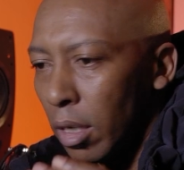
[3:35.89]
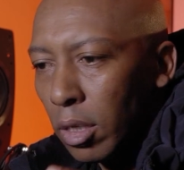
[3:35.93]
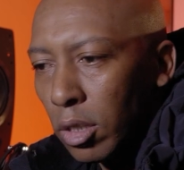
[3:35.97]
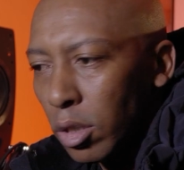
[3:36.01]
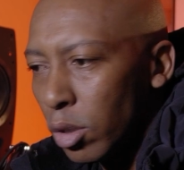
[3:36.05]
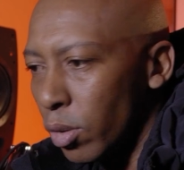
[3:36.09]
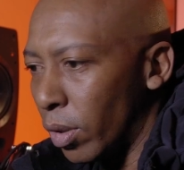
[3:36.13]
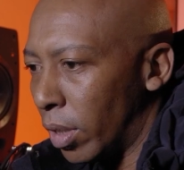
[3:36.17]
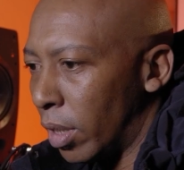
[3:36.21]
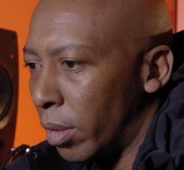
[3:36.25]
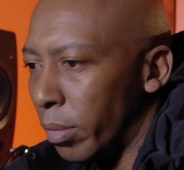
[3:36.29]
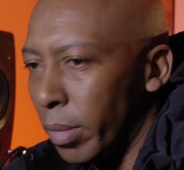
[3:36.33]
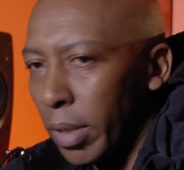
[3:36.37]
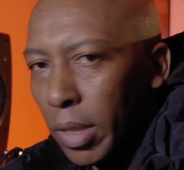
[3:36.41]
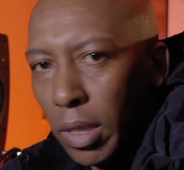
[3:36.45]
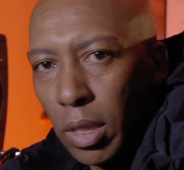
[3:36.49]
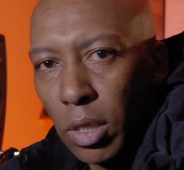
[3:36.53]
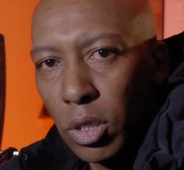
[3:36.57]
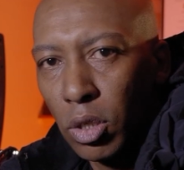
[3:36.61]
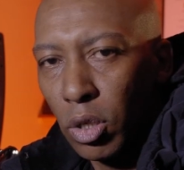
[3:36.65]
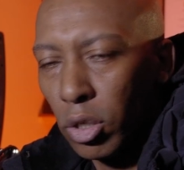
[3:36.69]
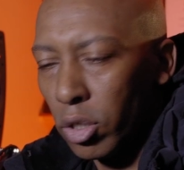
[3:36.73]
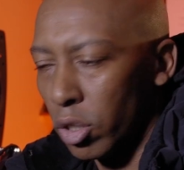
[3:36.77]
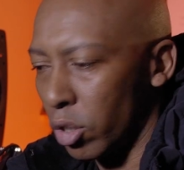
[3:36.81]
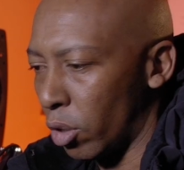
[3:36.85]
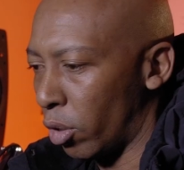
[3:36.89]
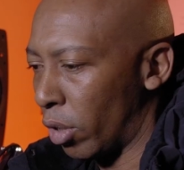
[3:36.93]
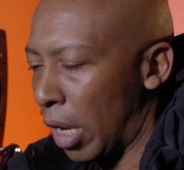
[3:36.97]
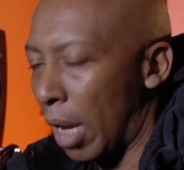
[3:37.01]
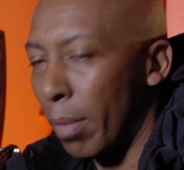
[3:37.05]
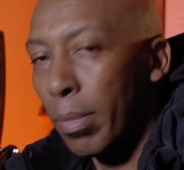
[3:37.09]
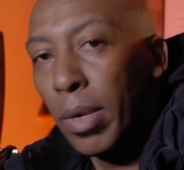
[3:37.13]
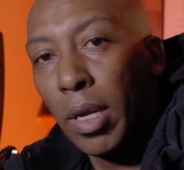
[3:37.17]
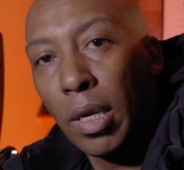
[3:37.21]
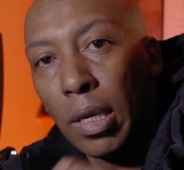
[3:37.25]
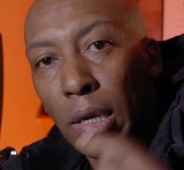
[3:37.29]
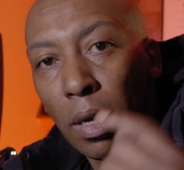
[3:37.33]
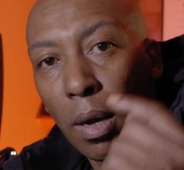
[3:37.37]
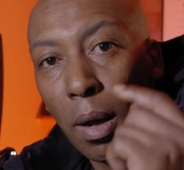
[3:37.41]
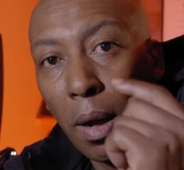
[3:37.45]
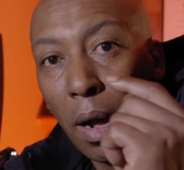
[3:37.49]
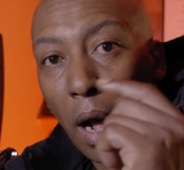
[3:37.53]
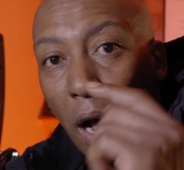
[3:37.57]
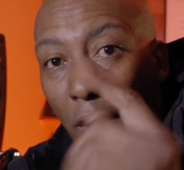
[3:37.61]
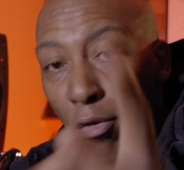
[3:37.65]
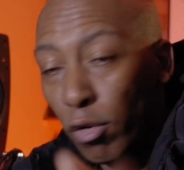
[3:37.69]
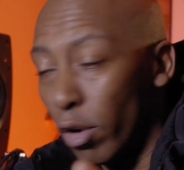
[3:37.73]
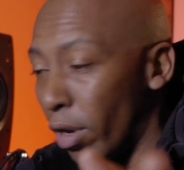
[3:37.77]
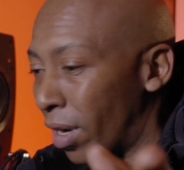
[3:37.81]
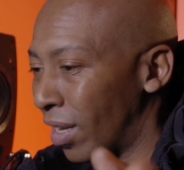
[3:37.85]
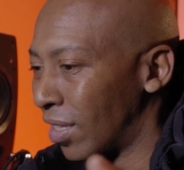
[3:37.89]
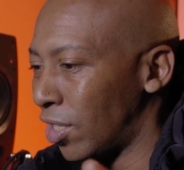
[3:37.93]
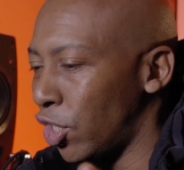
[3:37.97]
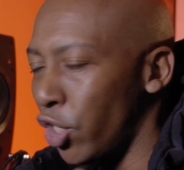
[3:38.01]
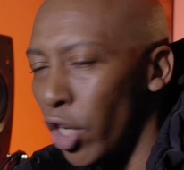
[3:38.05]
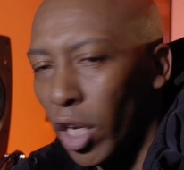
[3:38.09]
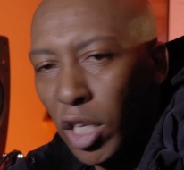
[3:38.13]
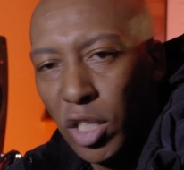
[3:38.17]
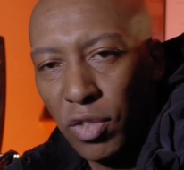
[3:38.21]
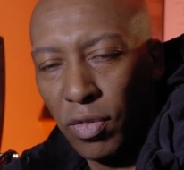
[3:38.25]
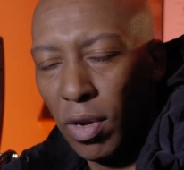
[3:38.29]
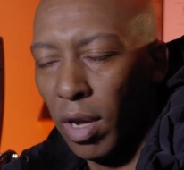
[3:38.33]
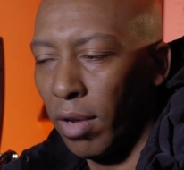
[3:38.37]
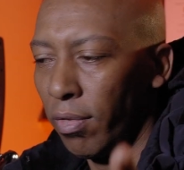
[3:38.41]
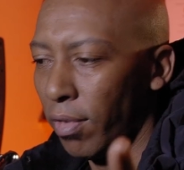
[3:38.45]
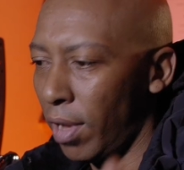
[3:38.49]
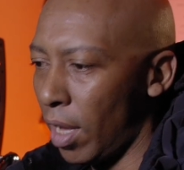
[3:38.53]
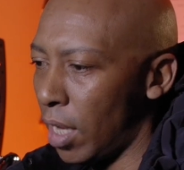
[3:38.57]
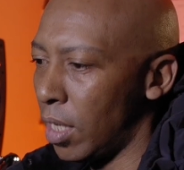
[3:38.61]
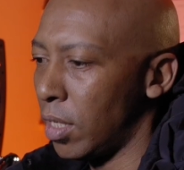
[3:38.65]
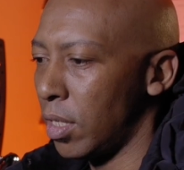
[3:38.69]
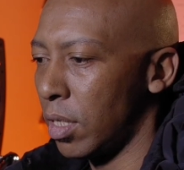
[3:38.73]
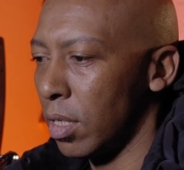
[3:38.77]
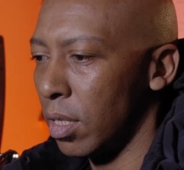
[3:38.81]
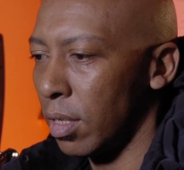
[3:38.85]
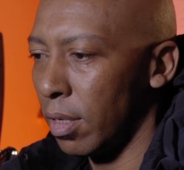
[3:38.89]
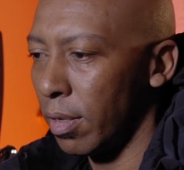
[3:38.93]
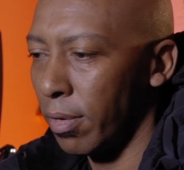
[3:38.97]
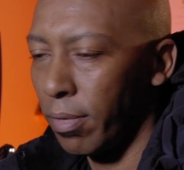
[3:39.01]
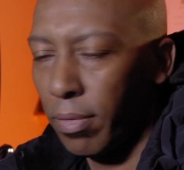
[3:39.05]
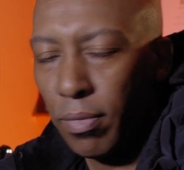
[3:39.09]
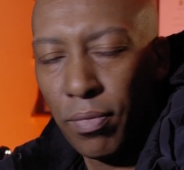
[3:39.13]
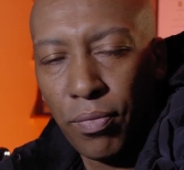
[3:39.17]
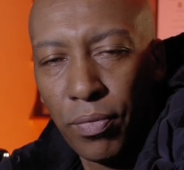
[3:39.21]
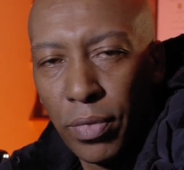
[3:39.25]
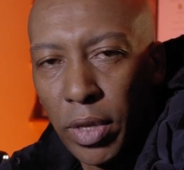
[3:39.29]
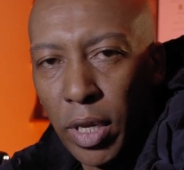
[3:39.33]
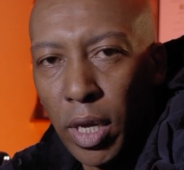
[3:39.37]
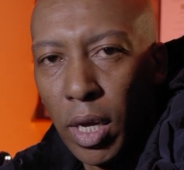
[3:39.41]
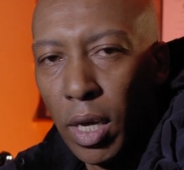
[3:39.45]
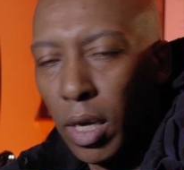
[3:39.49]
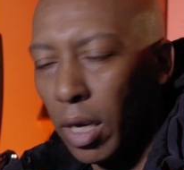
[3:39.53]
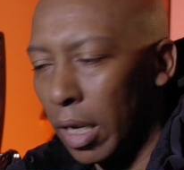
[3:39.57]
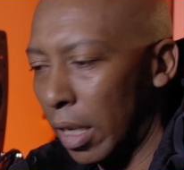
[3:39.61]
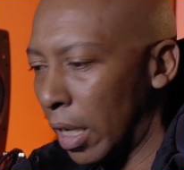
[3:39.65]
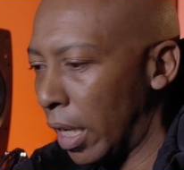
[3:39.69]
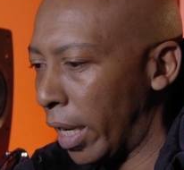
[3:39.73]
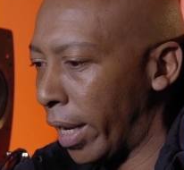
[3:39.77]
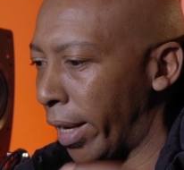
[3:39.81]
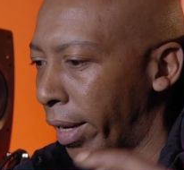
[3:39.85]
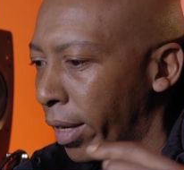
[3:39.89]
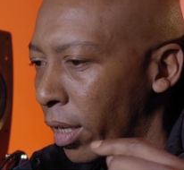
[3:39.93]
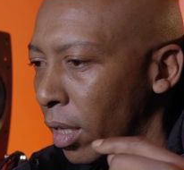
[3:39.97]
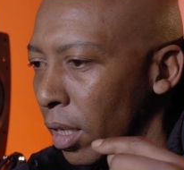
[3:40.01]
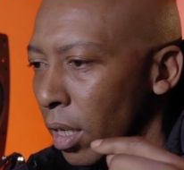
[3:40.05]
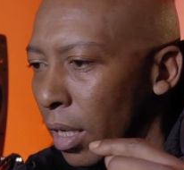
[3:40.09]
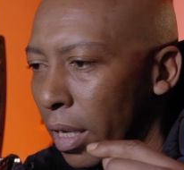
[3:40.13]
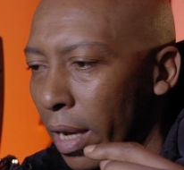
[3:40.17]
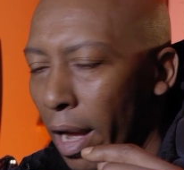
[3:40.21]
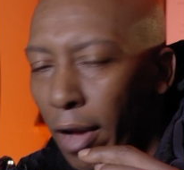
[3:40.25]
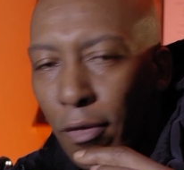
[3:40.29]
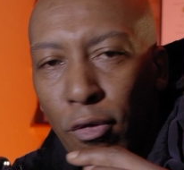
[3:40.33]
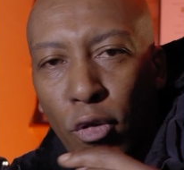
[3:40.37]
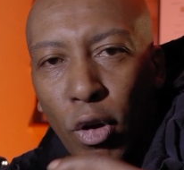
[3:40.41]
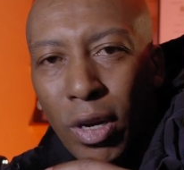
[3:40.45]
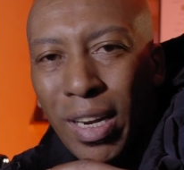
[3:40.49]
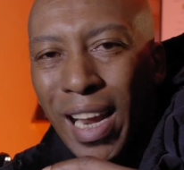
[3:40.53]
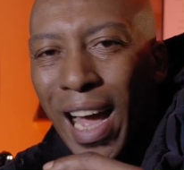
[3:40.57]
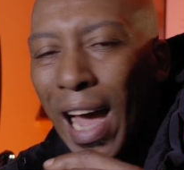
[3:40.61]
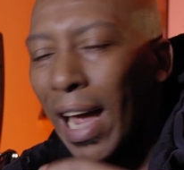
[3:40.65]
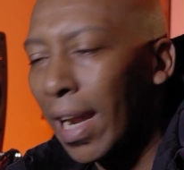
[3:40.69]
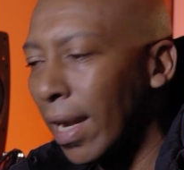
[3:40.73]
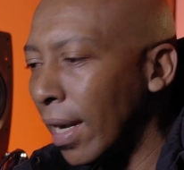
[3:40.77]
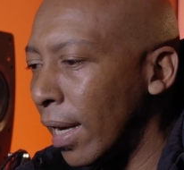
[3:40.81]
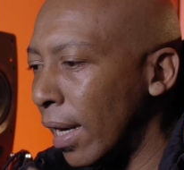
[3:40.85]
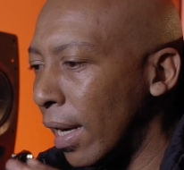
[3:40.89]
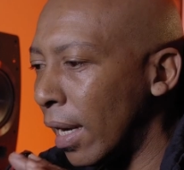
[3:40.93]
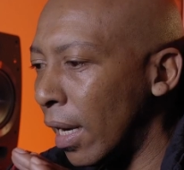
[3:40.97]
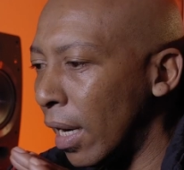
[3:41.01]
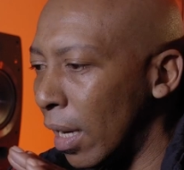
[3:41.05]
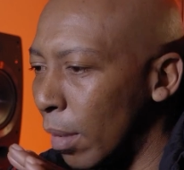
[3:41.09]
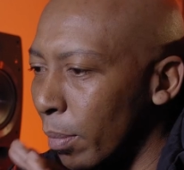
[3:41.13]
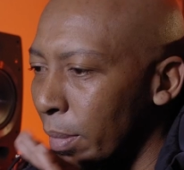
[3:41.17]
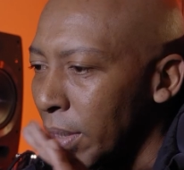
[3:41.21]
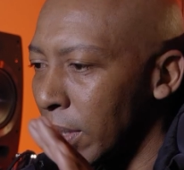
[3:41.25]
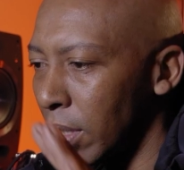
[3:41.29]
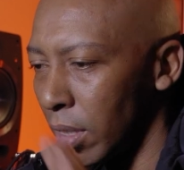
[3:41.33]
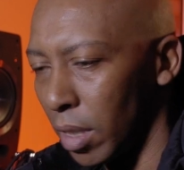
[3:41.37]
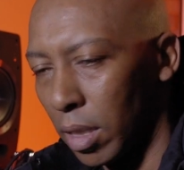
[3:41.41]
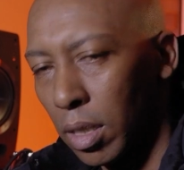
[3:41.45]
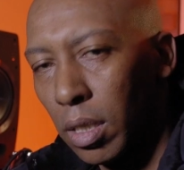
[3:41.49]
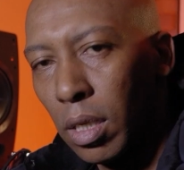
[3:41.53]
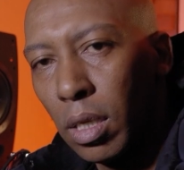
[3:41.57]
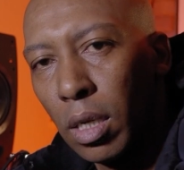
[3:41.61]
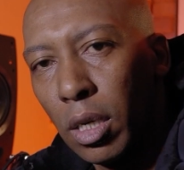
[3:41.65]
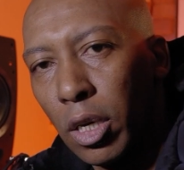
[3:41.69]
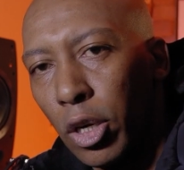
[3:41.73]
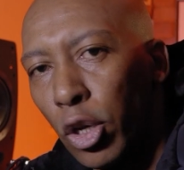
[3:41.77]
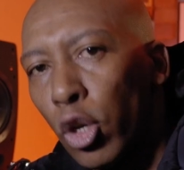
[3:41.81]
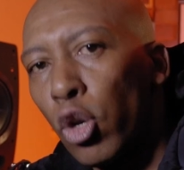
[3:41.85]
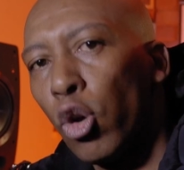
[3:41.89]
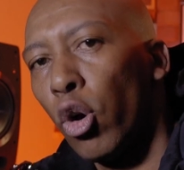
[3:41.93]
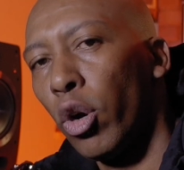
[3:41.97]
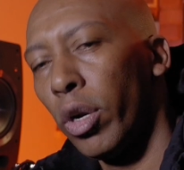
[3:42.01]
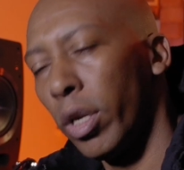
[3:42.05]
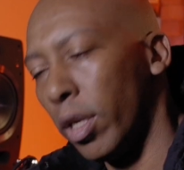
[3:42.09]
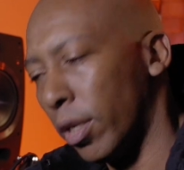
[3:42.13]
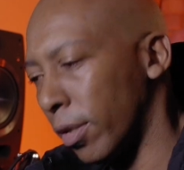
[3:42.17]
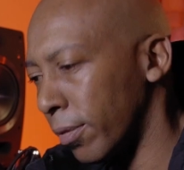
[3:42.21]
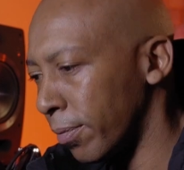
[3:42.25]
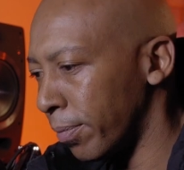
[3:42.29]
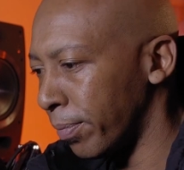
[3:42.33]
20 minutes or so. I mean, I've got a GH5S here and I've got unlimited recording,